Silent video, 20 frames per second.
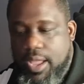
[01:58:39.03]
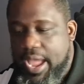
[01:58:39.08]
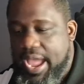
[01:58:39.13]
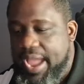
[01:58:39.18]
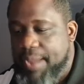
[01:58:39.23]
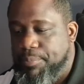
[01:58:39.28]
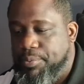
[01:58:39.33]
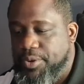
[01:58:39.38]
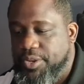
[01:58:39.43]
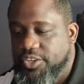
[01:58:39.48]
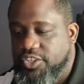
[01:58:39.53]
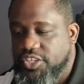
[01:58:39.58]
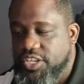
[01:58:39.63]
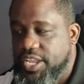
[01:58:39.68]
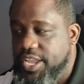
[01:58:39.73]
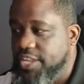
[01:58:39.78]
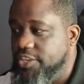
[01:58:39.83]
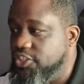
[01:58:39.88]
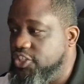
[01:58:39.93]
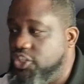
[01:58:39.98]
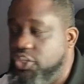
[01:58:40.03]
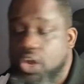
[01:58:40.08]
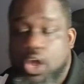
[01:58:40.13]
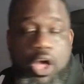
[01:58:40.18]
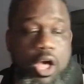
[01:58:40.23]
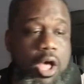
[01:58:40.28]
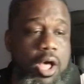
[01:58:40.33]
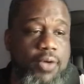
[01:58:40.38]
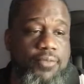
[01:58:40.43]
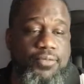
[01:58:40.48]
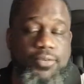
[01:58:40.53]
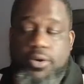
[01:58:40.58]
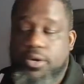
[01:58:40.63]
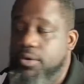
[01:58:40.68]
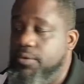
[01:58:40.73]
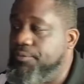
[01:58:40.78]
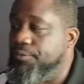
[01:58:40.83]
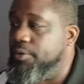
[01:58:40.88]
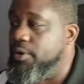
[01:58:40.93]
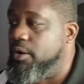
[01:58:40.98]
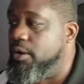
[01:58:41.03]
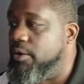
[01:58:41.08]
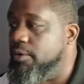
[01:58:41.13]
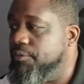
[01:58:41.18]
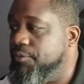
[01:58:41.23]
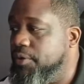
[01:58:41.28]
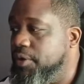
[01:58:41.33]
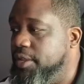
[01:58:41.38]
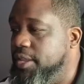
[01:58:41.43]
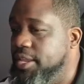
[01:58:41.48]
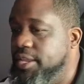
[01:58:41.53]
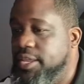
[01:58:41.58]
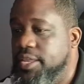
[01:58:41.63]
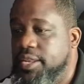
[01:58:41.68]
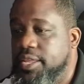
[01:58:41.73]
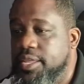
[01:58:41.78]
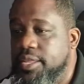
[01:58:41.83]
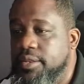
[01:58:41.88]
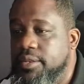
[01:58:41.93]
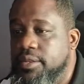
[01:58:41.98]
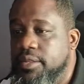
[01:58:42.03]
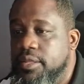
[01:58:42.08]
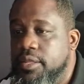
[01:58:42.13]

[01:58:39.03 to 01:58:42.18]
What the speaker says: I appreciate y'all for kicking it.